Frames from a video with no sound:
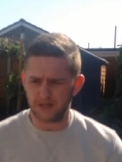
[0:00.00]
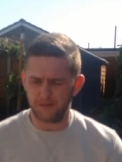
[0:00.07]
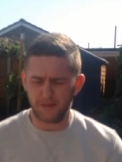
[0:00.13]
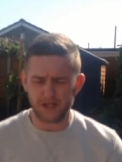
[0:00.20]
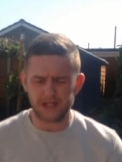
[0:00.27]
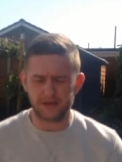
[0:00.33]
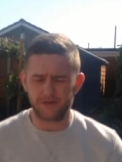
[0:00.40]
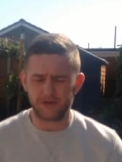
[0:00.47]

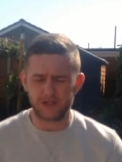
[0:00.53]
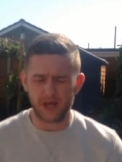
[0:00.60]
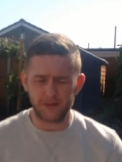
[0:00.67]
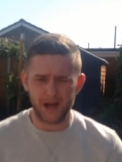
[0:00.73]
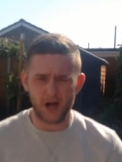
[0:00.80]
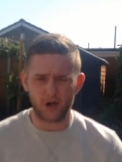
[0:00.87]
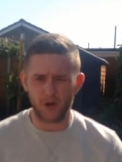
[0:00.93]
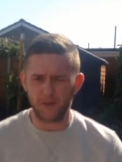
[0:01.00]
must have
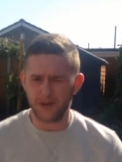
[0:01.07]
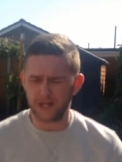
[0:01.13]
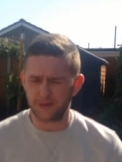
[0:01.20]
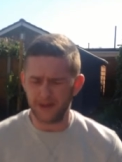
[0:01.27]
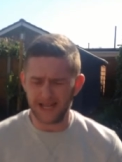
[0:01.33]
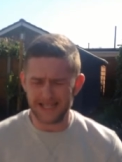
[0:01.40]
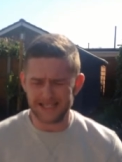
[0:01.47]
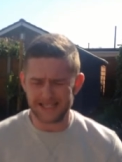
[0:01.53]
somehow got
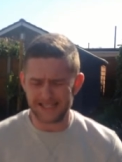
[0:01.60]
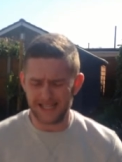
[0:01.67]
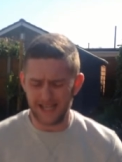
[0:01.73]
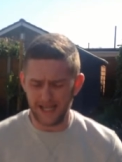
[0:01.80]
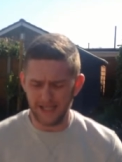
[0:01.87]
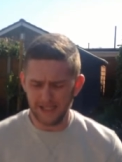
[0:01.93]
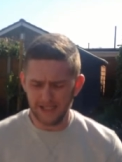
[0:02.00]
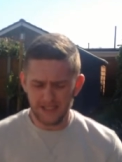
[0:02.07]
misplaced in
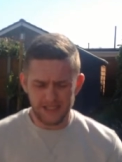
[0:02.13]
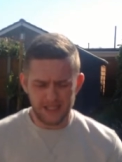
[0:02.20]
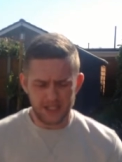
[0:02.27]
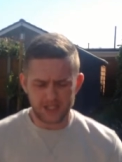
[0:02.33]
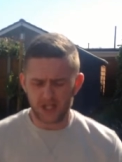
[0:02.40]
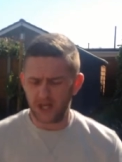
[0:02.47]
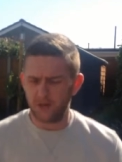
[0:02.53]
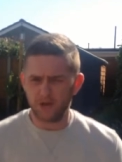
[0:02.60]
there.
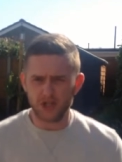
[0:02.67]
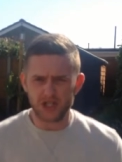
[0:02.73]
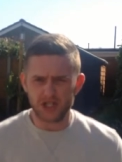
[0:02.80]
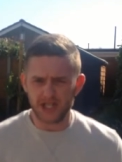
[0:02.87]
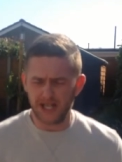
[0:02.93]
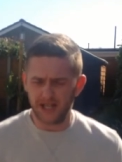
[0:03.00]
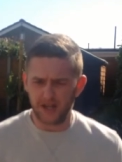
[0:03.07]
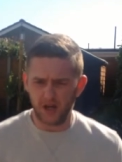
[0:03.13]
So they were just
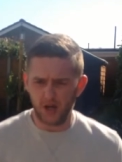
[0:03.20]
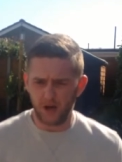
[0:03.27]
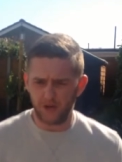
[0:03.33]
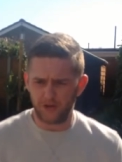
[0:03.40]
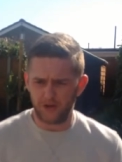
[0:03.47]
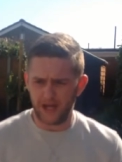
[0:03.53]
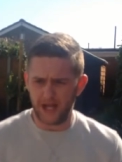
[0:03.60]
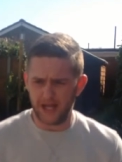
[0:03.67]
selling it off,
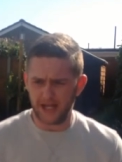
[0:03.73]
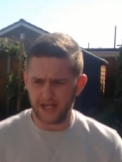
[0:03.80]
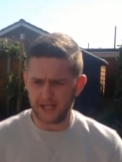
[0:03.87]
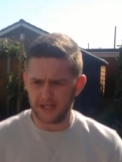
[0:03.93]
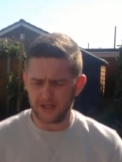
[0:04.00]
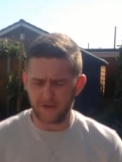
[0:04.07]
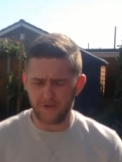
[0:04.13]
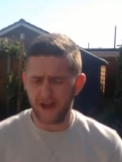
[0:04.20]

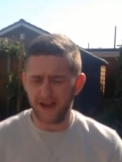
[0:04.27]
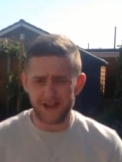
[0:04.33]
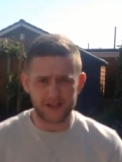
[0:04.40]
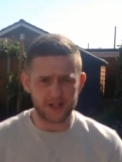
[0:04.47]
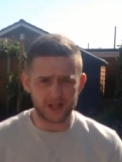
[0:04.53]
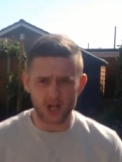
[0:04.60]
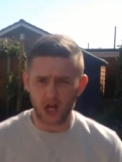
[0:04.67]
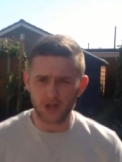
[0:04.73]
and she found out
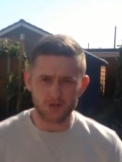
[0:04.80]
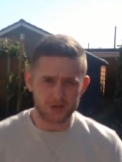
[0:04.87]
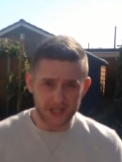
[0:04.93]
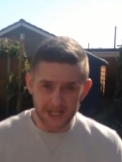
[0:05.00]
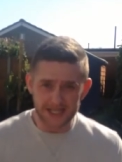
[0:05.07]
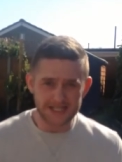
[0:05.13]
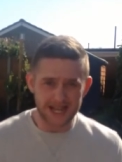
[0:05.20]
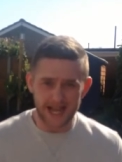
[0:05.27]
the size was the
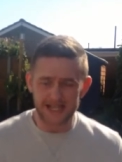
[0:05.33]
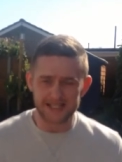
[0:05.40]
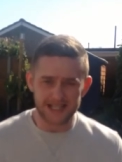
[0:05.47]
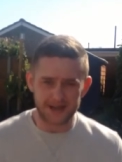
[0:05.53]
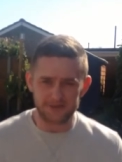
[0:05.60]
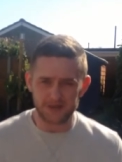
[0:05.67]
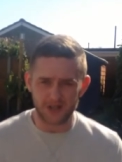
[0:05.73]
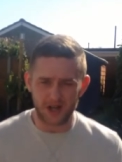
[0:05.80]
exact
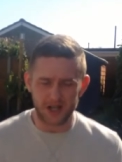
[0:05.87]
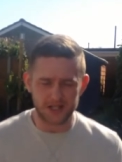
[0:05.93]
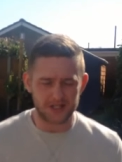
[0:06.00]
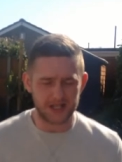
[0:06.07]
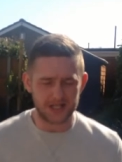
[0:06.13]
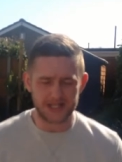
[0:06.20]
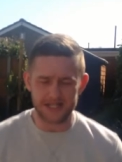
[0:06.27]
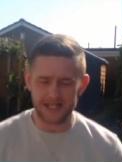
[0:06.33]
same size
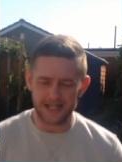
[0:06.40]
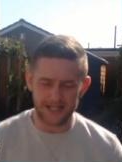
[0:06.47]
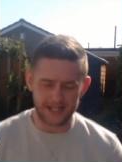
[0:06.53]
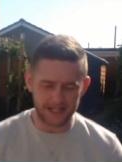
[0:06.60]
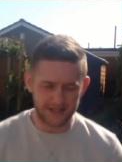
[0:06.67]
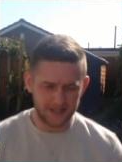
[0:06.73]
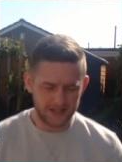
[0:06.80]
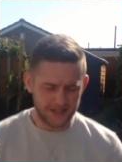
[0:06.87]
that she
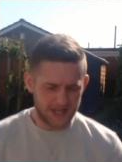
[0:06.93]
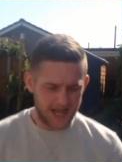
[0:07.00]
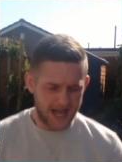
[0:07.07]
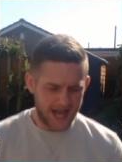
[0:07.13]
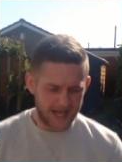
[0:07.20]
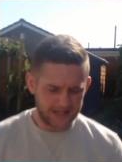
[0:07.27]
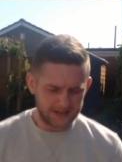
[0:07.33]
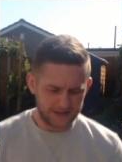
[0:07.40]
needed,
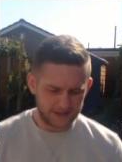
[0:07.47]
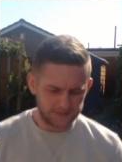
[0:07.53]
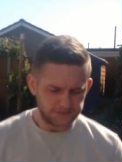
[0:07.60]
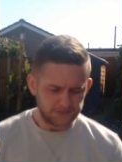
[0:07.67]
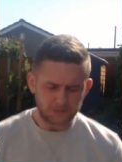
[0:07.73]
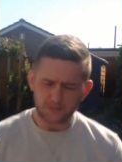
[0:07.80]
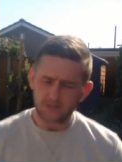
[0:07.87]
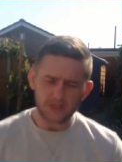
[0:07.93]
and
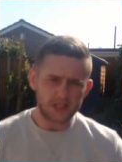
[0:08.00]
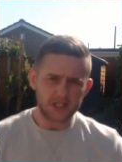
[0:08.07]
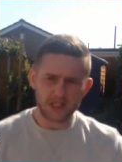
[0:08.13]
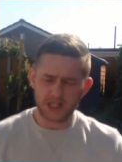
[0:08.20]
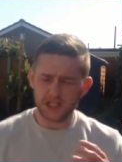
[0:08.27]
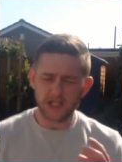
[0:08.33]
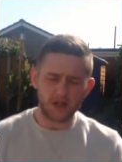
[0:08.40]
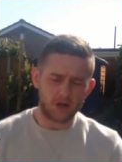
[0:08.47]

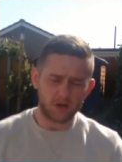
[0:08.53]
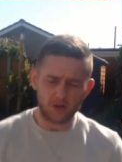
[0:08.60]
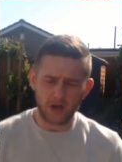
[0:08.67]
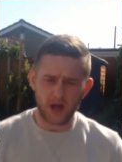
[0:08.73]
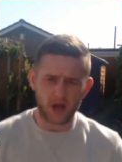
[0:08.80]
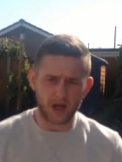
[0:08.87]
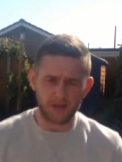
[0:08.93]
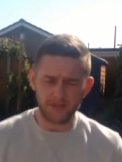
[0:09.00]
she said, great,
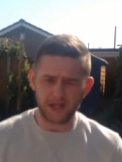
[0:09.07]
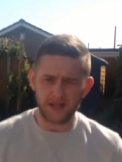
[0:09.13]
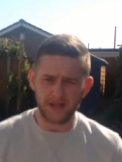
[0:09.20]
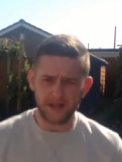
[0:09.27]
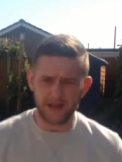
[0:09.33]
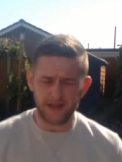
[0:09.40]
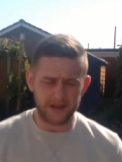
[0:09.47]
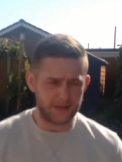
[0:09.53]
I'll come down and
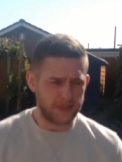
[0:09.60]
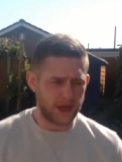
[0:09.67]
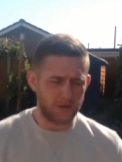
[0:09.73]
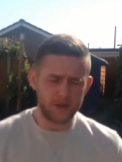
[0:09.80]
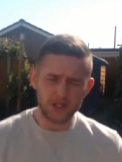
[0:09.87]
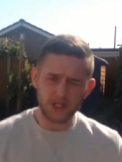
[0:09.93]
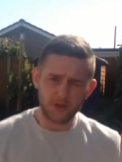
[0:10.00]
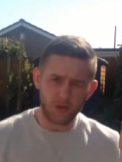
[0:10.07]
get it. And
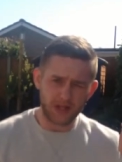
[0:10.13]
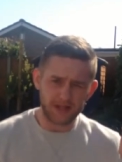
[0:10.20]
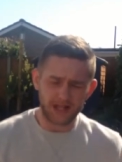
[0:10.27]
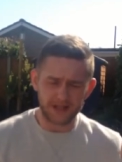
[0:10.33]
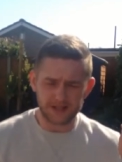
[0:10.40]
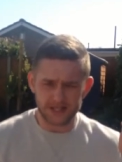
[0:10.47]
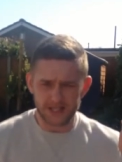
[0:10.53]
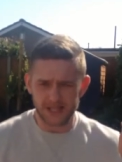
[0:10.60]
when she went
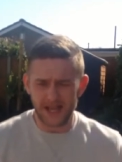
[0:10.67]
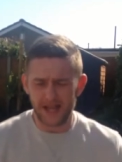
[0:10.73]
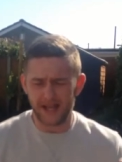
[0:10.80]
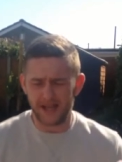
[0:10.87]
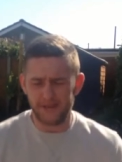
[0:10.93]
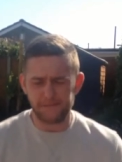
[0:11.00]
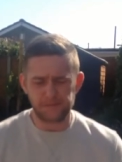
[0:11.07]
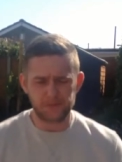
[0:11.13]
down to get
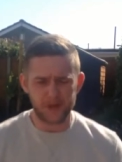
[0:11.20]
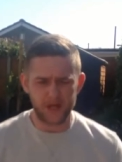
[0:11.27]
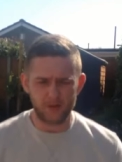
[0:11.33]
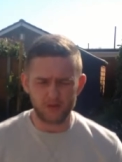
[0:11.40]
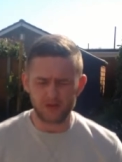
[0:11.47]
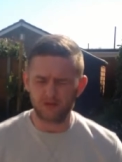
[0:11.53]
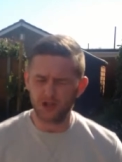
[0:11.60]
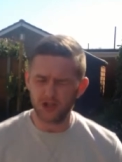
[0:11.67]
it, it
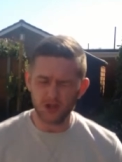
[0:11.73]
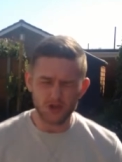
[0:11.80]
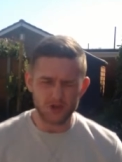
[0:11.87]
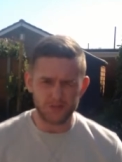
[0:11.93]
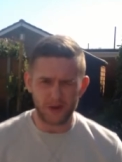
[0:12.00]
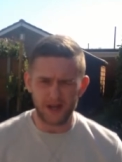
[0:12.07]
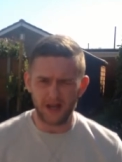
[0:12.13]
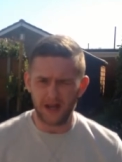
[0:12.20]
was
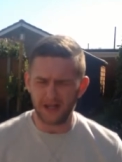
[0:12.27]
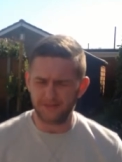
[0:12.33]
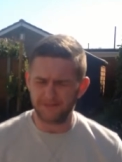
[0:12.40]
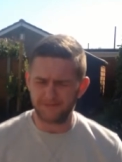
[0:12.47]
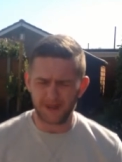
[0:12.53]
reduced by like